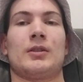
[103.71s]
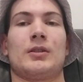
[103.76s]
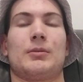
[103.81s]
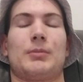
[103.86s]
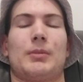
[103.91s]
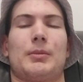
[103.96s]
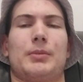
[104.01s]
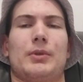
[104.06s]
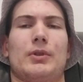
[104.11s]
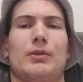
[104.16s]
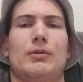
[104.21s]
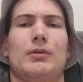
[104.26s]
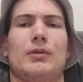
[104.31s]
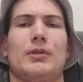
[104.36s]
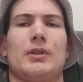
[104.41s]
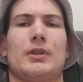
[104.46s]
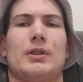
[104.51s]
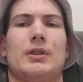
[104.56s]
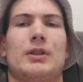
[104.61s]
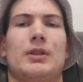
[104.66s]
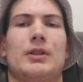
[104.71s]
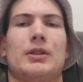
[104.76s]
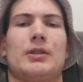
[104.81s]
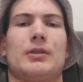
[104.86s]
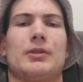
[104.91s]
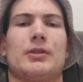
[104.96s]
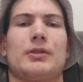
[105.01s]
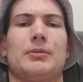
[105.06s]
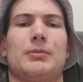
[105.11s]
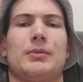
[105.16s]
I'm a bit older, I
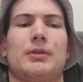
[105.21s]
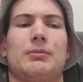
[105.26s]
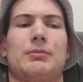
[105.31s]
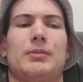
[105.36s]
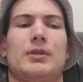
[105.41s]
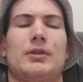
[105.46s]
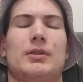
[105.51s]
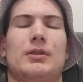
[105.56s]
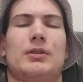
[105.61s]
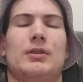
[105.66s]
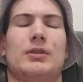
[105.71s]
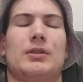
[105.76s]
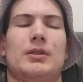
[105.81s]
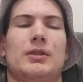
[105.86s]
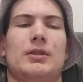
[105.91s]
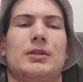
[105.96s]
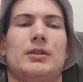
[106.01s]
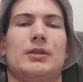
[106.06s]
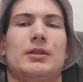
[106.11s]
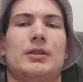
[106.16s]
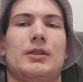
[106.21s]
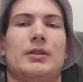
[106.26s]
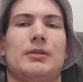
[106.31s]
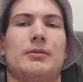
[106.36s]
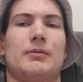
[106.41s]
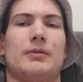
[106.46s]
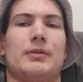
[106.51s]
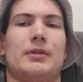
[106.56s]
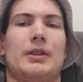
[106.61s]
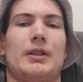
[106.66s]
don't remember,
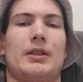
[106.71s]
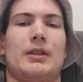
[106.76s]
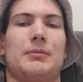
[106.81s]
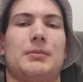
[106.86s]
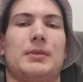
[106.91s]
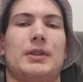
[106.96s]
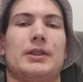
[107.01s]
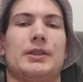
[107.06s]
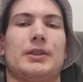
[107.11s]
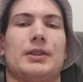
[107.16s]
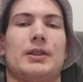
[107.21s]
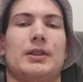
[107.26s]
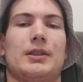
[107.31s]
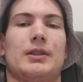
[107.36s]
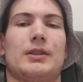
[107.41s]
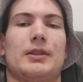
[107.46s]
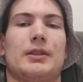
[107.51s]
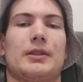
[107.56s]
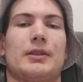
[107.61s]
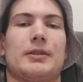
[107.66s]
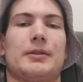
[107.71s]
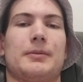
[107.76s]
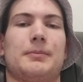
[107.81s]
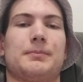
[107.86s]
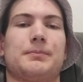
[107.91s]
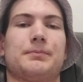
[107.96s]
and yeah, basically like